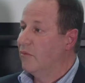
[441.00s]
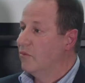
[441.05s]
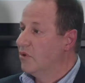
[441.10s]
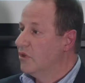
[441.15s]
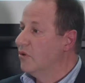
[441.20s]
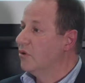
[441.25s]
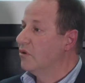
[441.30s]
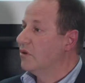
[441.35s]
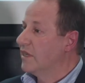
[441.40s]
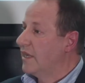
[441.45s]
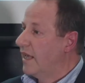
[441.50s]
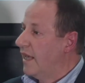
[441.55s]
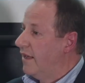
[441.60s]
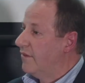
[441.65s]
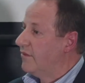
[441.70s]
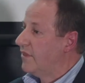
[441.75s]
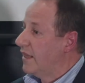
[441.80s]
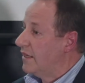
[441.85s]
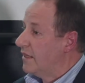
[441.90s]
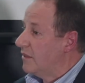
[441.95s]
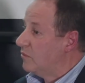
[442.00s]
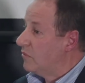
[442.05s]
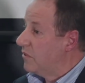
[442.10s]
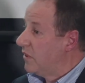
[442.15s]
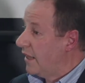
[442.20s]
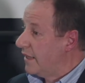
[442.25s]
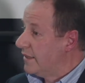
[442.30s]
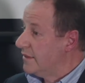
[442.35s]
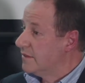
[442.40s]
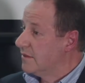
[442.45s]
will already have that in
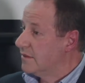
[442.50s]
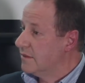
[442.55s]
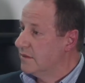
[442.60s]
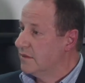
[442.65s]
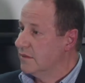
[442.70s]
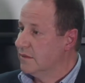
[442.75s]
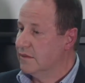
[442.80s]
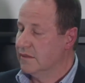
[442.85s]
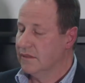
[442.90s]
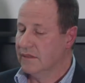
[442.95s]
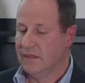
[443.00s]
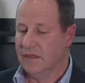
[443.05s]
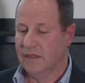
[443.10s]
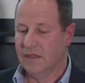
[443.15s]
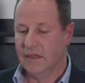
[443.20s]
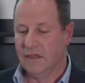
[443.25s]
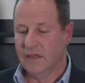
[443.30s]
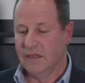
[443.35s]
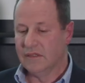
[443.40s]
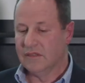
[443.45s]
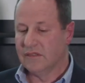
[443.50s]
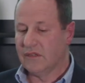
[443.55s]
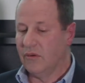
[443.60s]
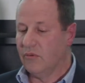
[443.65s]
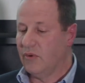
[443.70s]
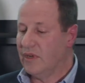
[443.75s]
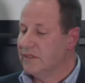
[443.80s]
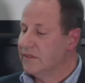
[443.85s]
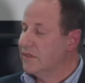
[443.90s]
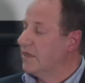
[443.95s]
place. So
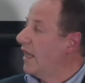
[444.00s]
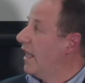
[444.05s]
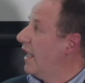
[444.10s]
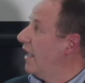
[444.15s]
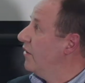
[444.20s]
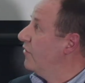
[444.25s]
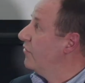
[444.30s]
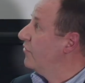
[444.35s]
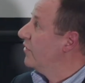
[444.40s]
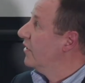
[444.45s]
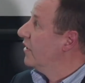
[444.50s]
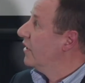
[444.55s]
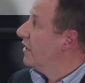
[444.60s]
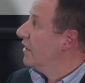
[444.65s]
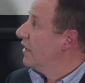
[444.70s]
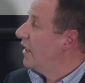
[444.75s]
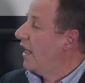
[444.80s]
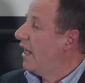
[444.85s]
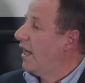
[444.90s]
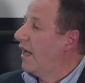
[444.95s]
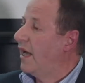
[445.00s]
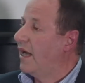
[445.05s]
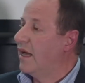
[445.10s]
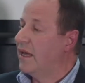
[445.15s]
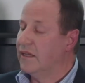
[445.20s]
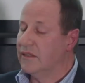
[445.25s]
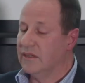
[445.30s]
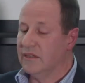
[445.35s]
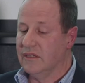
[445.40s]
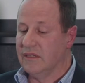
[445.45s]
once you have
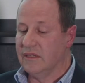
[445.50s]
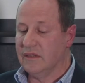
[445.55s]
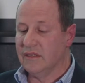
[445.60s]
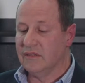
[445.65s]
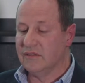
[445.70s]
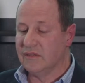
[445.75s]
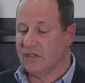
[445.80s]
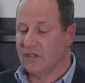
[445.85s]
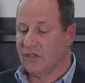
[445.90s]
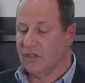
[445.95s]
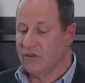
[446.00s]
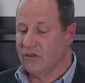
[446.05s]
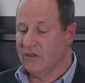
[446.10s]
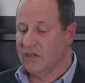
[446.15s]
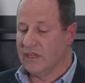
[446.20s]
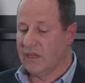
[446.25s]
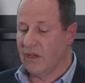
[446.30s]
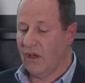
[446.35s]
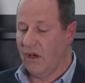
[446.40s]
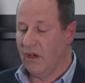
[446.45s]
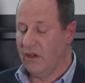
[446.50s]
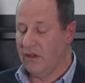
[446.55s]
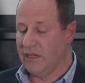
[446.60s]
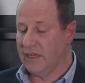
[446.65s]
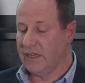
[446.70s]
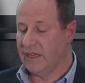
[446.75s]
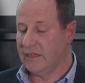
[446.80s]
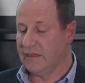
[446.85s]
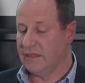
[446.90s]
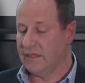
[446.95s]
the security
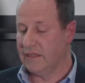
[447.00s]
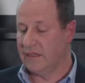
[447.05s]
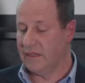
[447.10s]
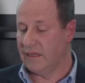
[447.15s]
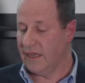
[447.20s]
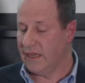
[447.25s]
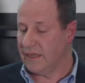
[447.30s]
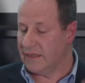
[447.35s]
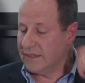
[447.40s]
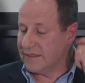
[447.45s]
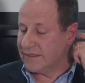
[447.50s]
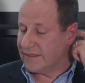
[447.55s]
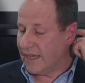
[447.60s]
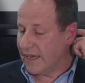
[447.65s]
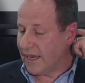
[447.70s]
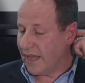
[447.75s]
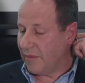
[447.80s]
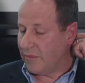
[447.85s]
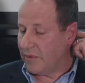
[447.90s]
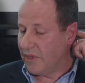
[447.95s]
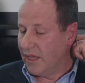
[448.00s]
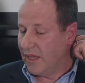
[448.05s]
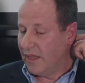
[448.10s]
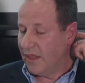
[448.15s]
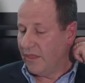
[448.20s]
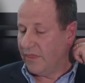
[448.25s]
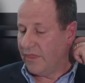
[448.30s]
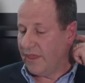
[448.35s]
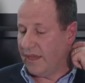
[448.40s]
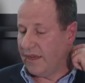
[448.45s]
coding and the setup,
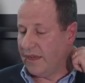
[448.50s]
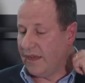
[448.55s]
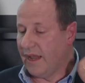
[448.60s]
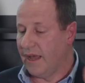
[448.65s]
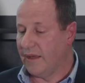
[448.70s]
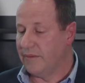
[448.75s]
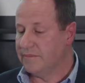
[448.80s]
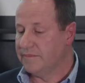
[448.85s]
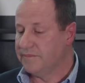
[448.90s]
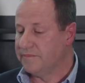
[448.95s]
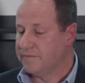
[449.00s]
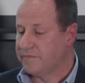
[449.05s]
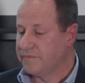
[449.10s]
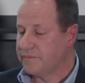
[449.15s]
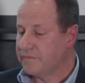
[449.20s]
then